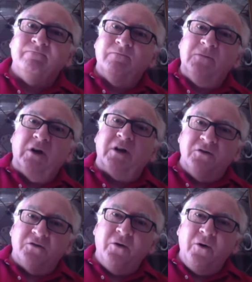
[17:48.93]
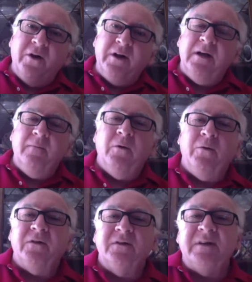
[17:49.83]
you're controlling it, but
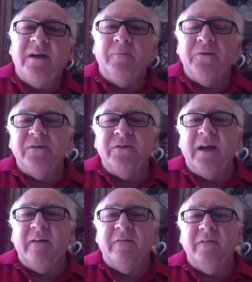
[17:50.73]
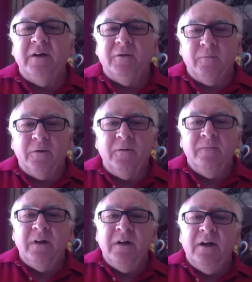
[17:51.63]
with the samples they have available.
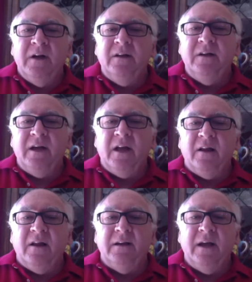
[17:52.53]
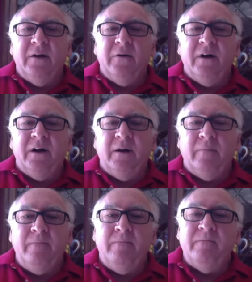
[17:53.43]
And then you got like NanoHub,
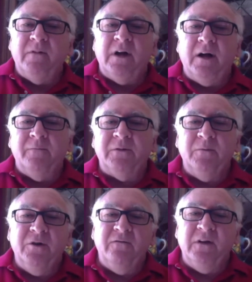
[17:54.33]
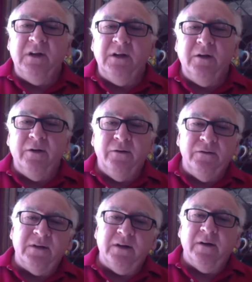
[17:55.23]
some good
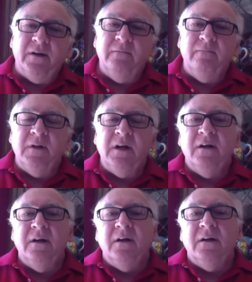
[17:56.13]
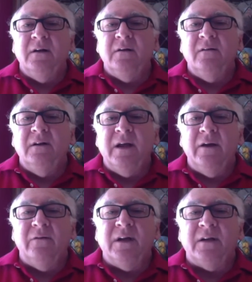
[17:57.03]
videos on
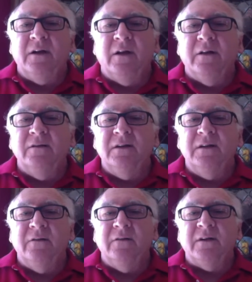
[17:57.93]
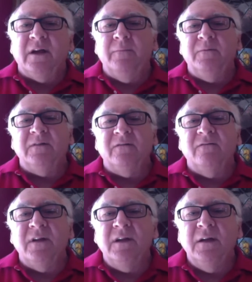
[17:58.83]
nanotechnology and other types of
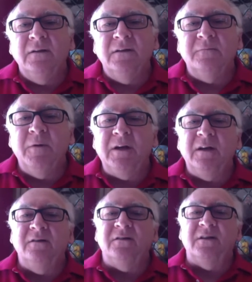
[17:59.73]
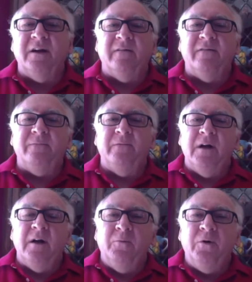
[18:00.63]
things, is making stuff
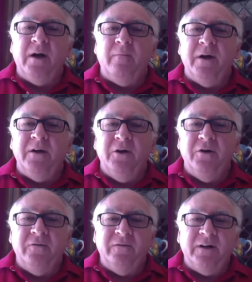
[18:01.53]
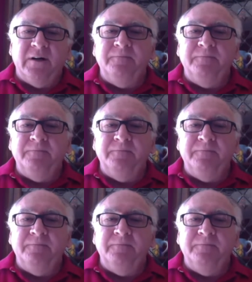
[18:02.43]
put out by Nova.